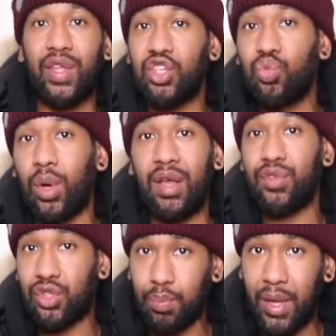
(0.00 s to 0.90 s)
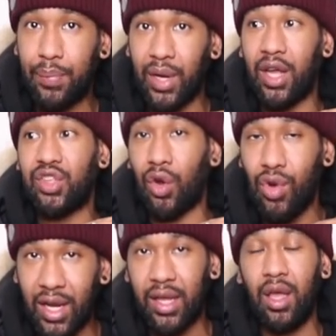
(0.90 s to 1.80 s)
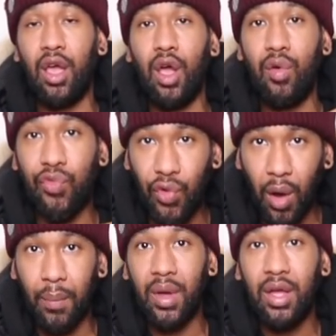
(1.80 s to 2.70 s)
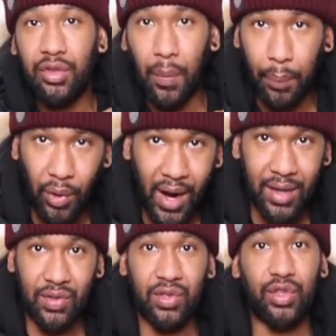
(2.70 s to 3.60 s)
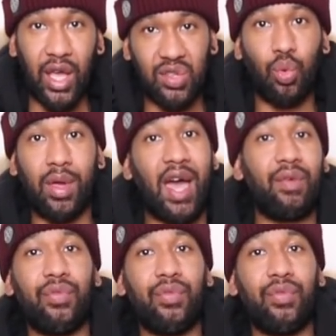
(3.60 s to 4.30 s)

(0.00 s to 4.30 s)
They just want it, people that are directly from the brands. So that's what we have